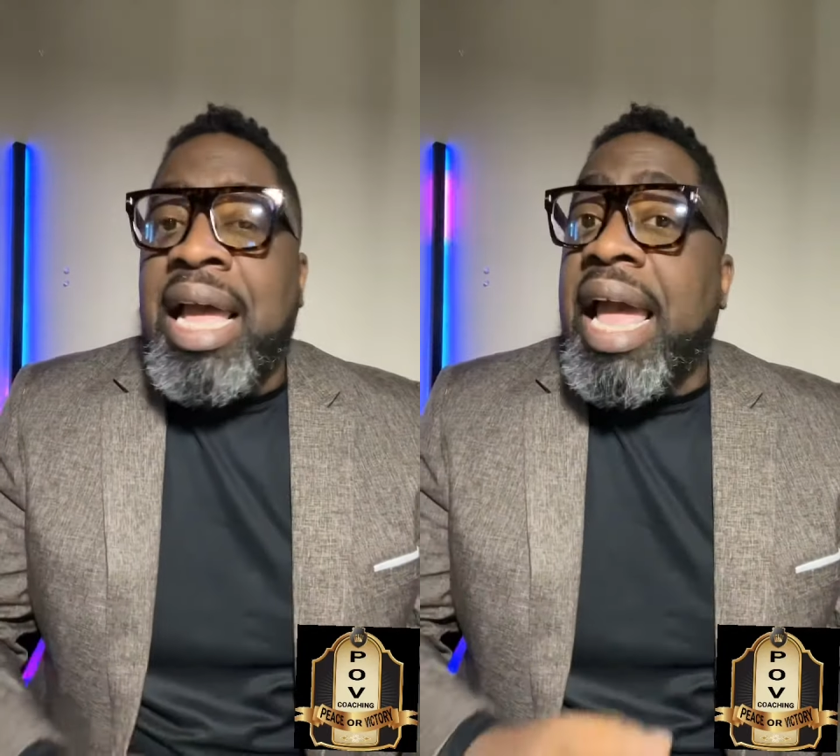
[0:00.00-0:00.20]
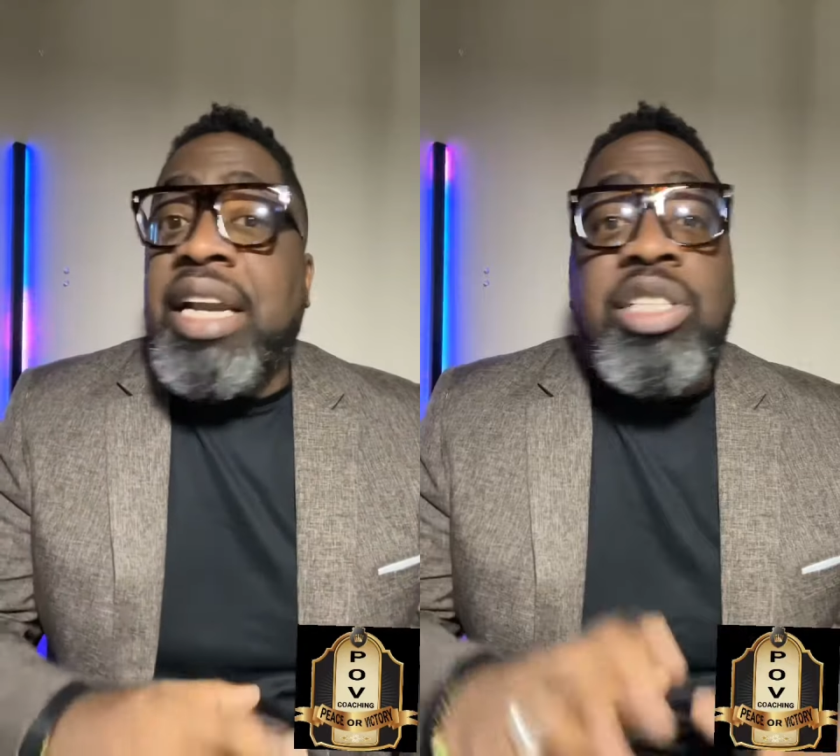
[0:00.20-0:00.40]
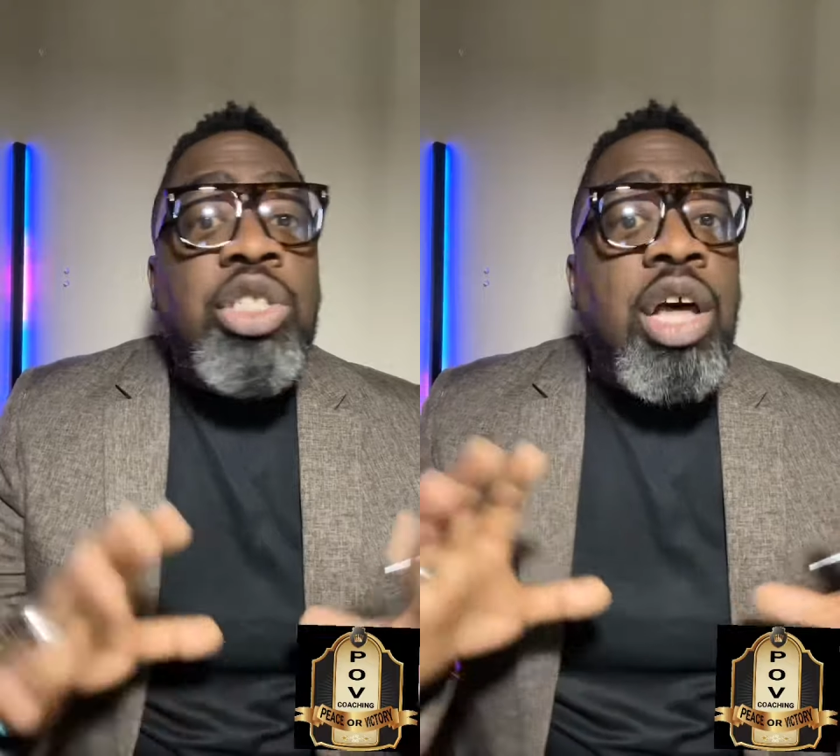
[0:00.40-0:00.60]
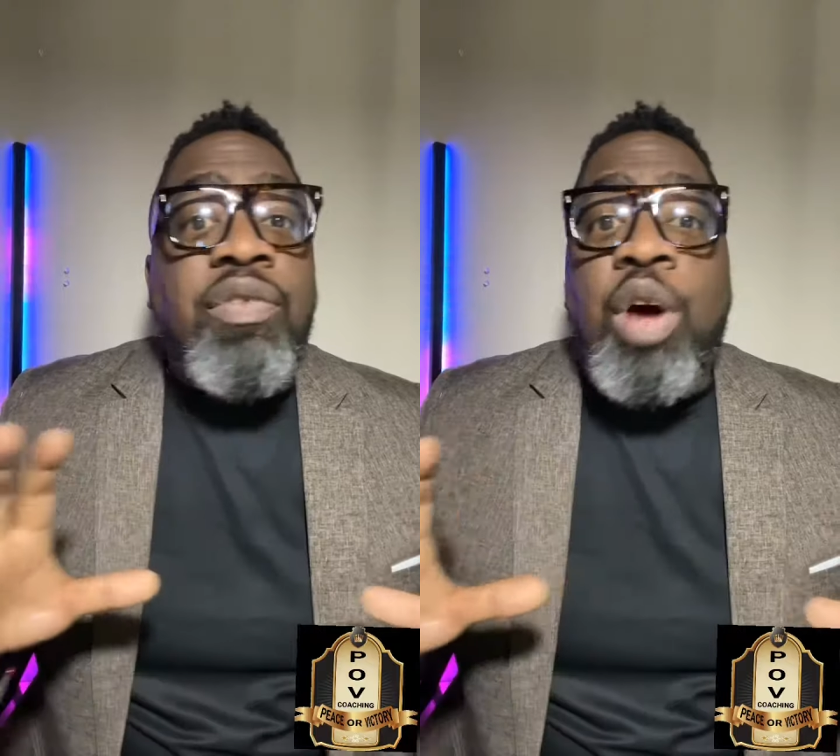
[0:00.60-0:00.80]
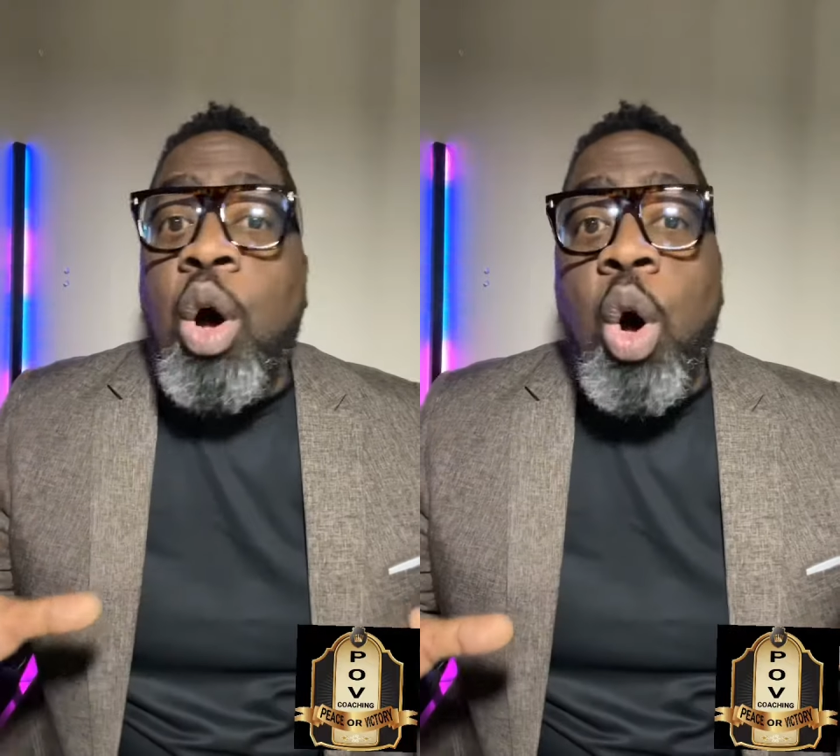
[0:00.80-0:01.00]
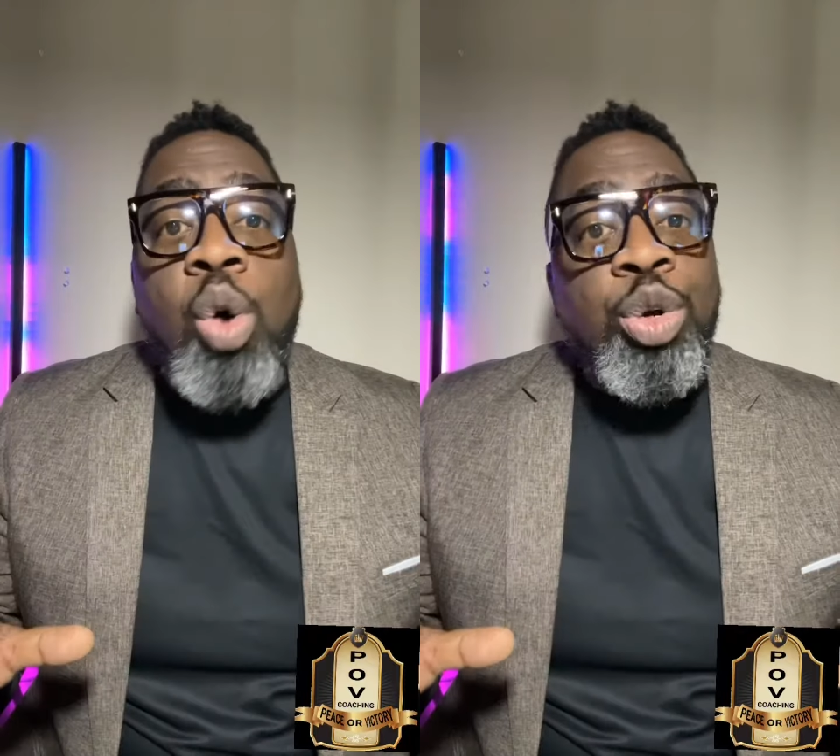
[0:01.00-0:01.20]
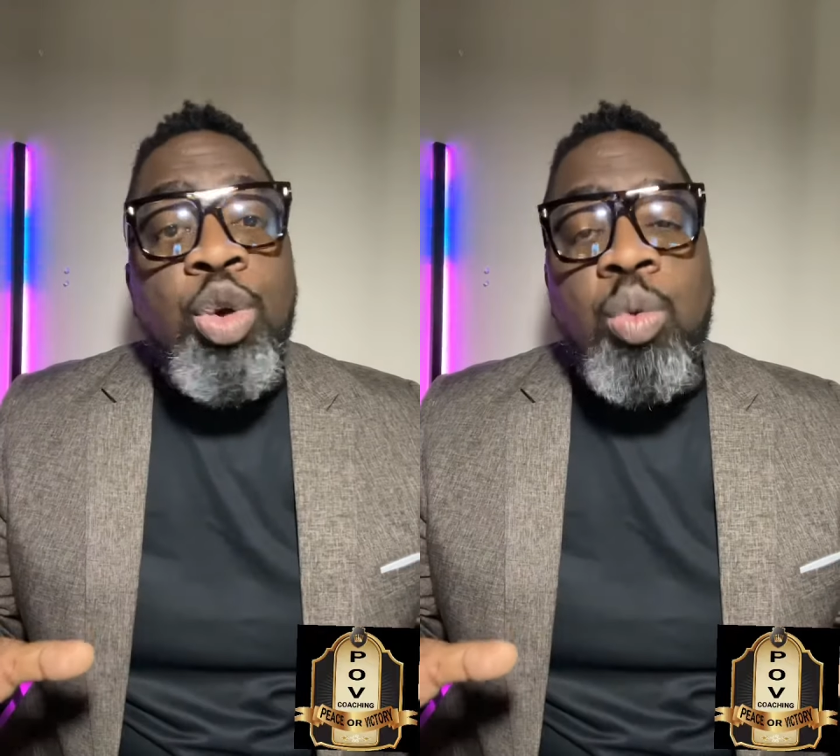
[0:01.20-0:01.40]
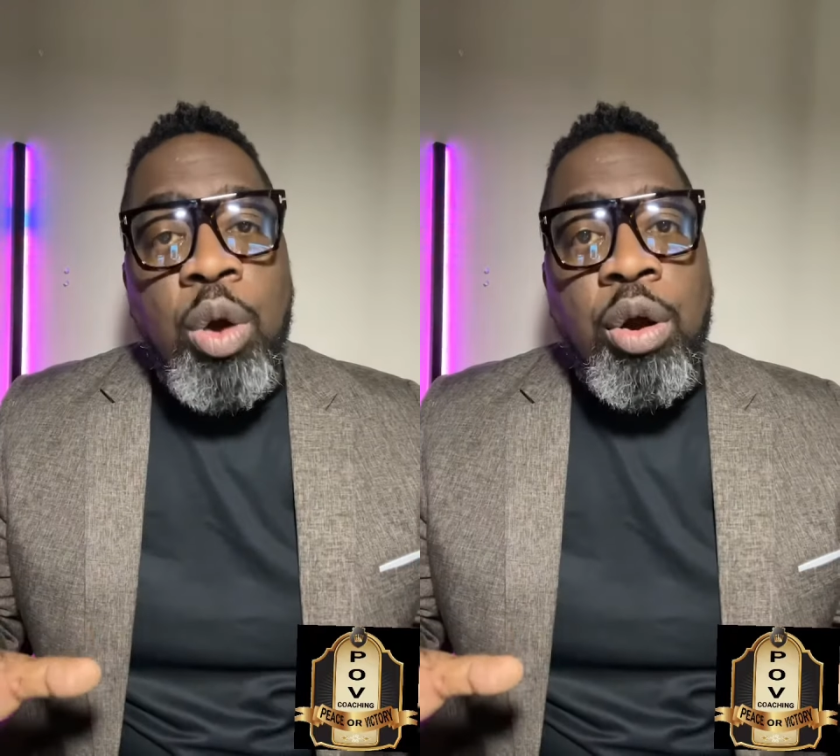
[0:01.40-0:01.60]
and discover a whole new
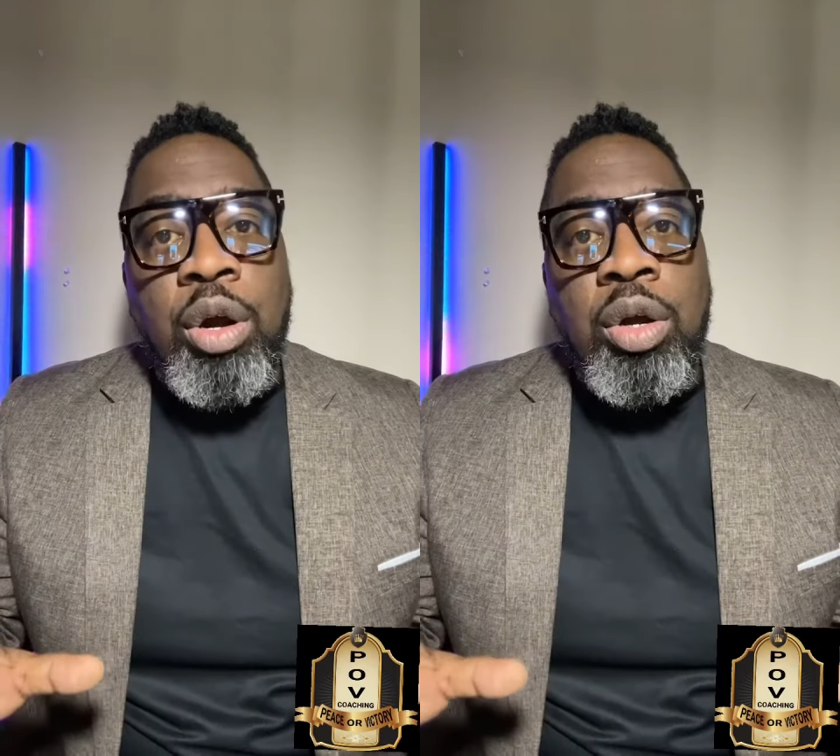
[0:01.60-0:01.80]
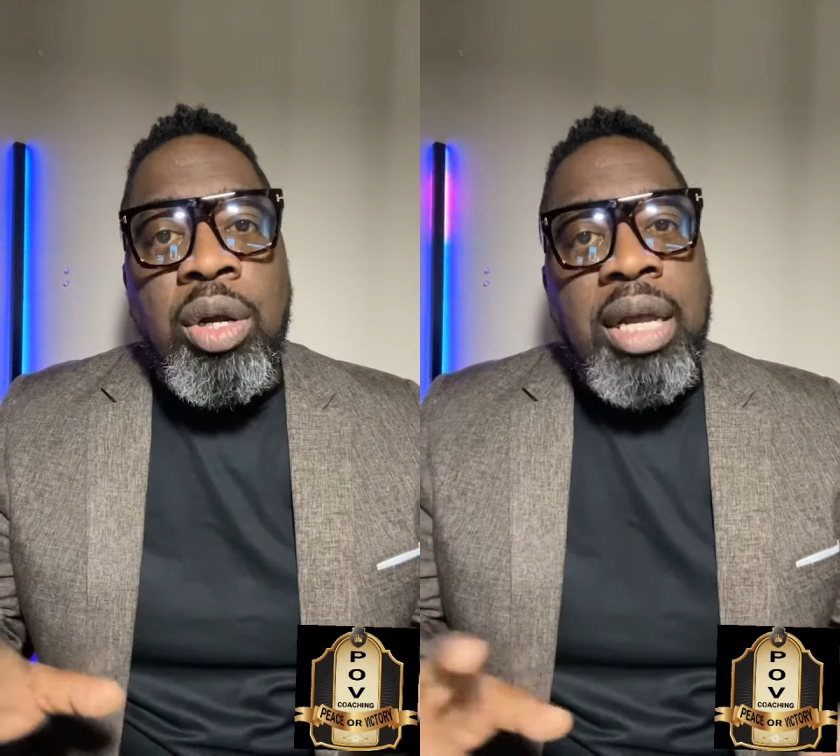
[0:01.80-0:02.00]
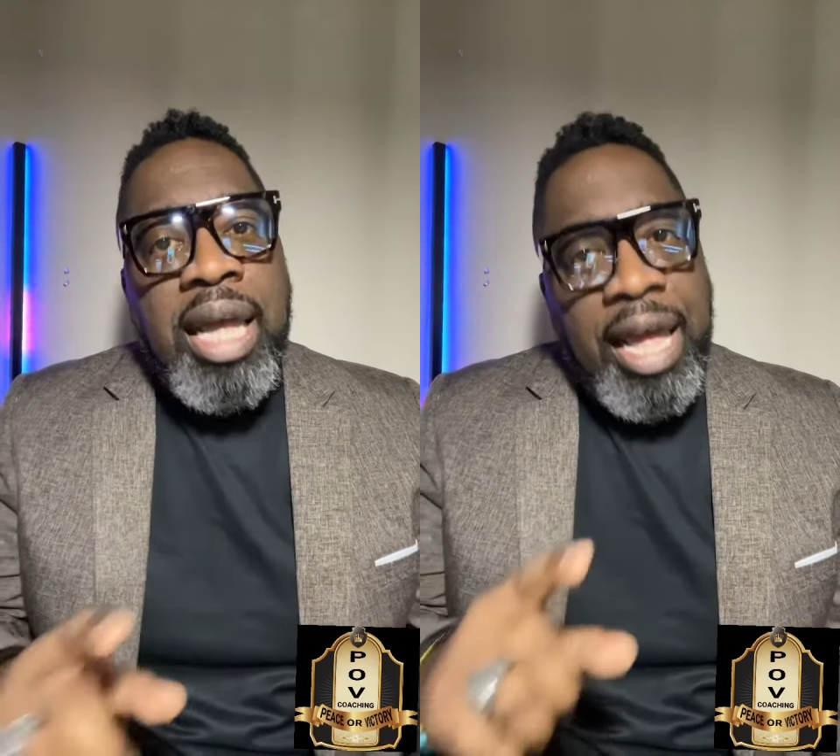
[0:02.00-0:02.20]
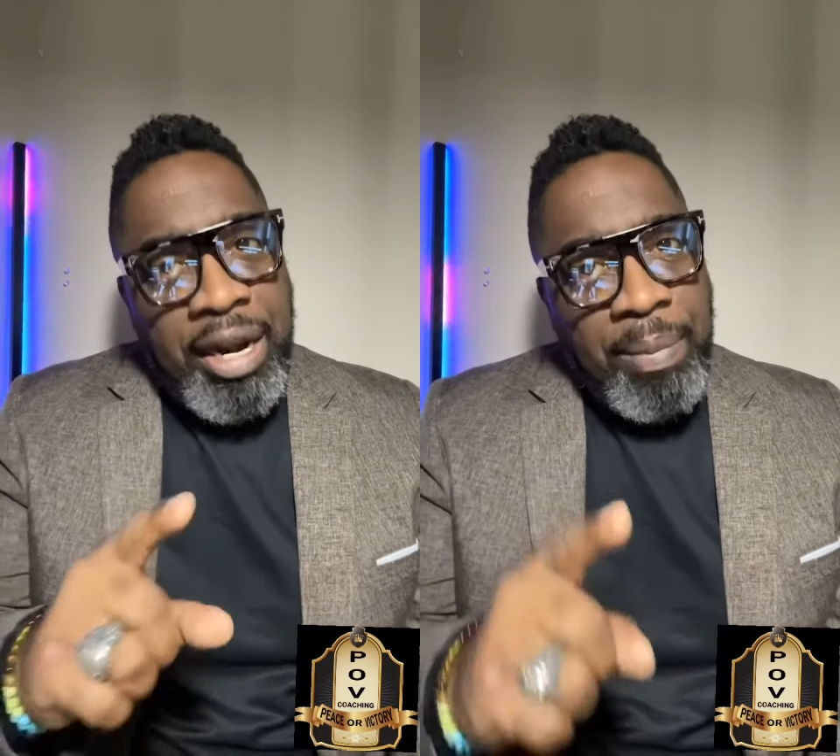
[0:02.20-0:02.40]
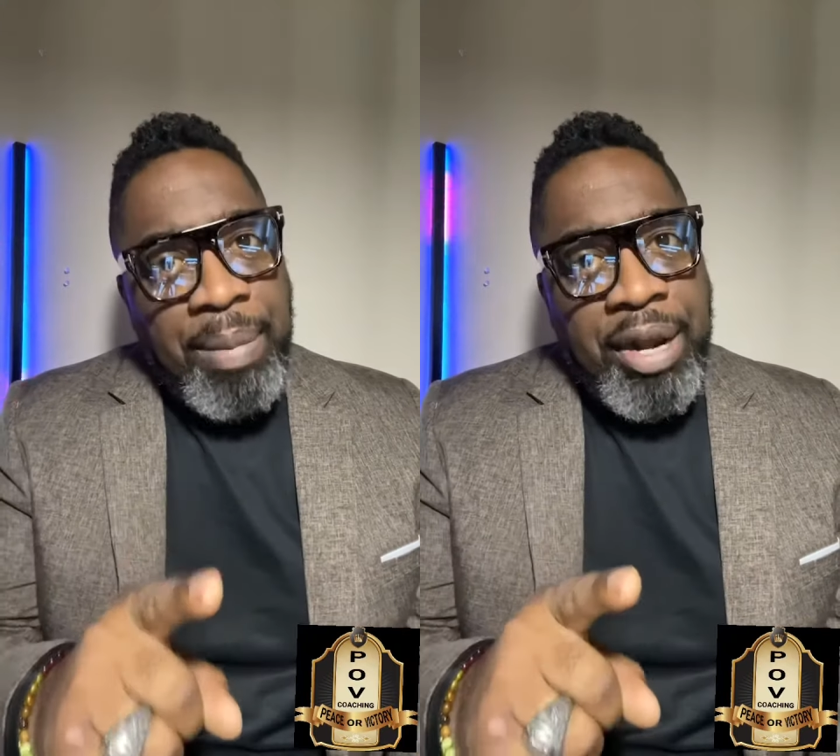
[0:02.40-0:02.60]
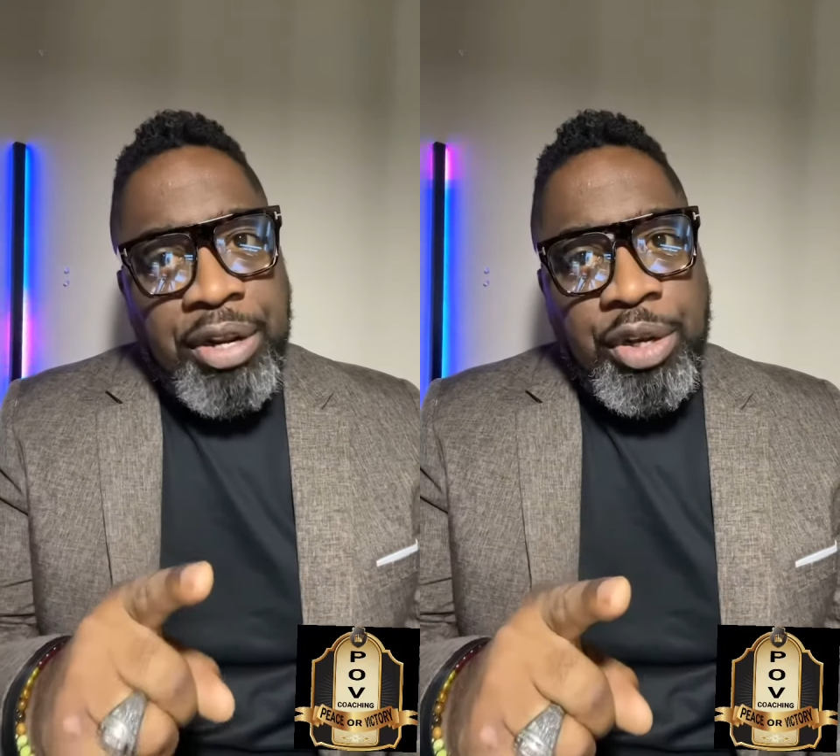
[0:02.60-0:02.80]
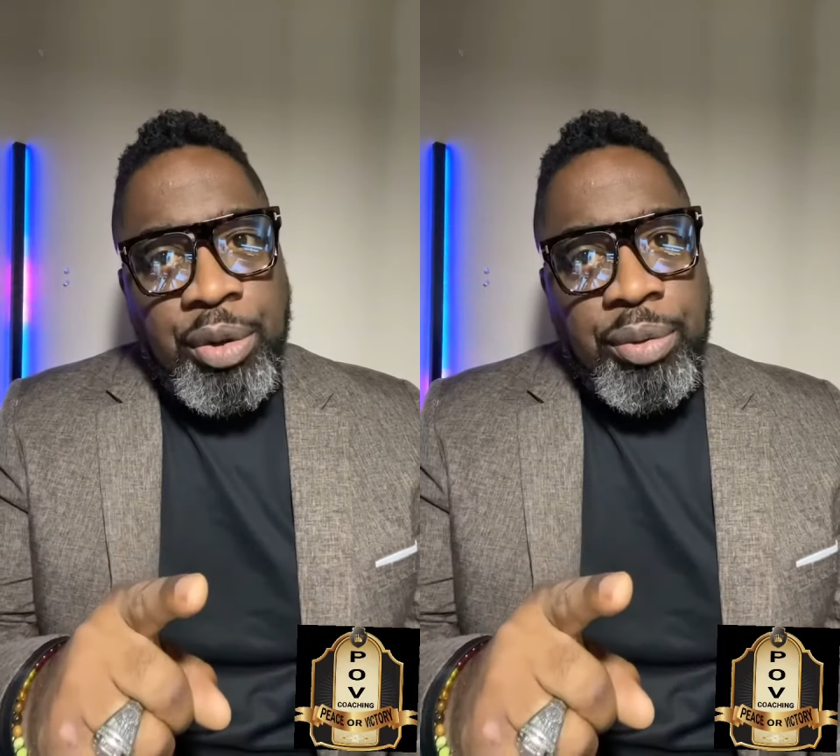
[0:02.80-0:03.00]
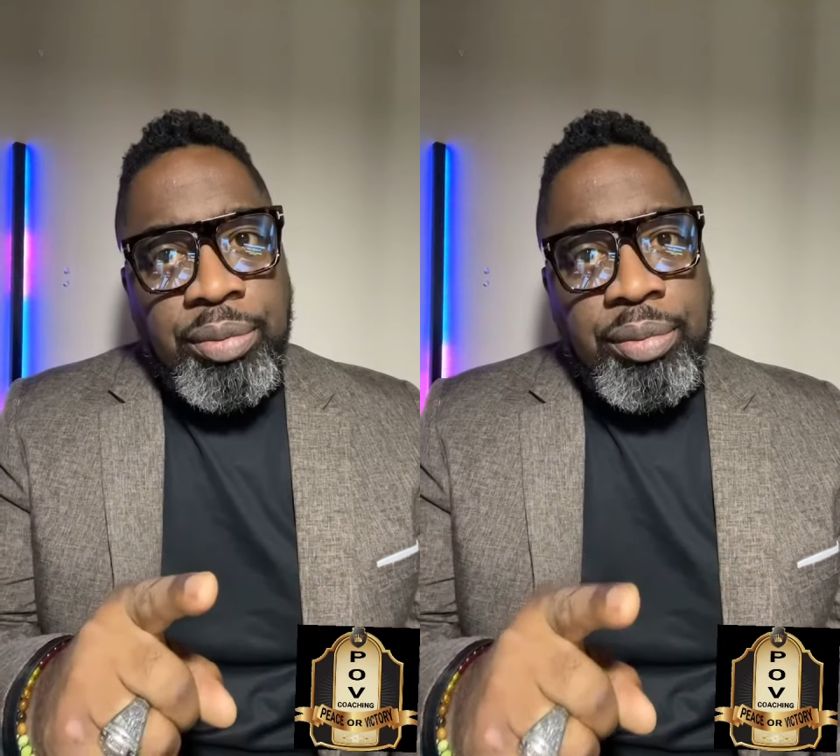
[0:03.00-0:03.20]
world and a better you.